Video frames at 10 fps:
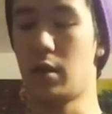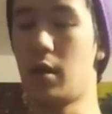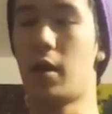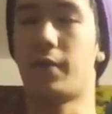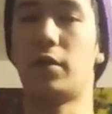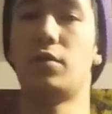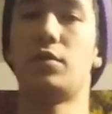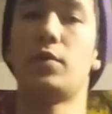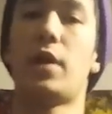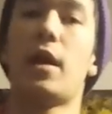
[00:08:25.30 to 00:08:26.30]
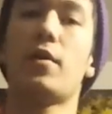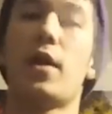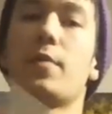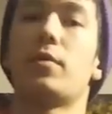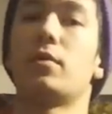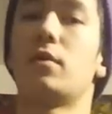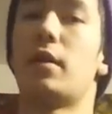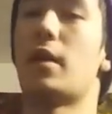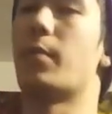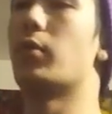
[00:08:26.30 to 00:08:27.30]
If I do an air wrap
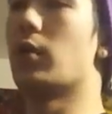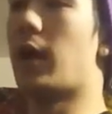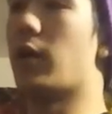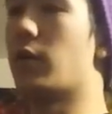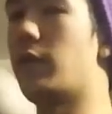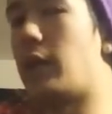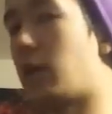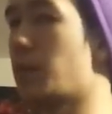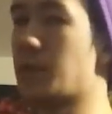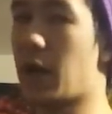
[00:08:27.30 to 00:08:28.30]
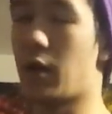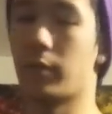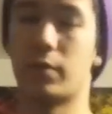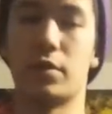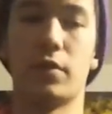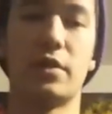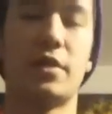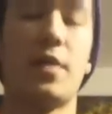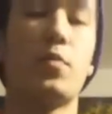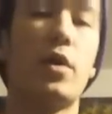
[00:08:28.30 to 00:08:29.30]
and I pull out, it comes out. So in the
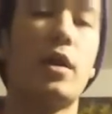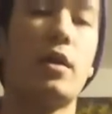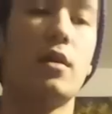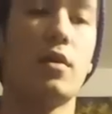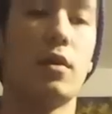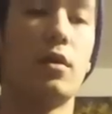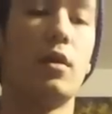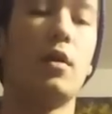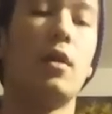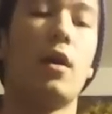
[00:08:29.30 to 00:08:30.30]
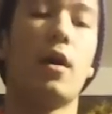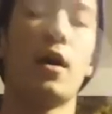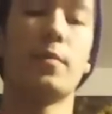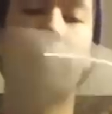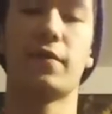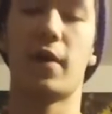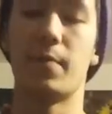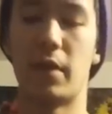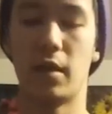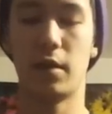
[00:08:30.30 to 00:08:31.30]
same way here, if
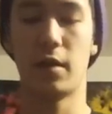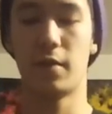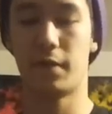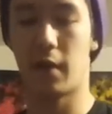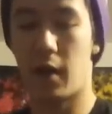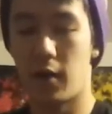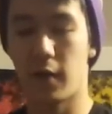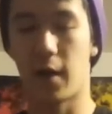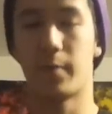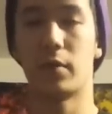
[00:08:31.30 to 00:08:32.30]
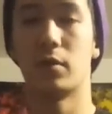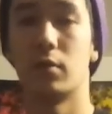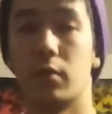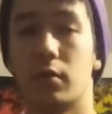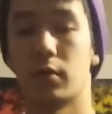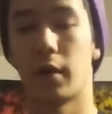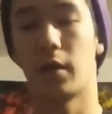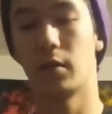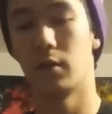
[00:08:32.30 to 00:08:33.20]
I'm in an infinite air wrap, right,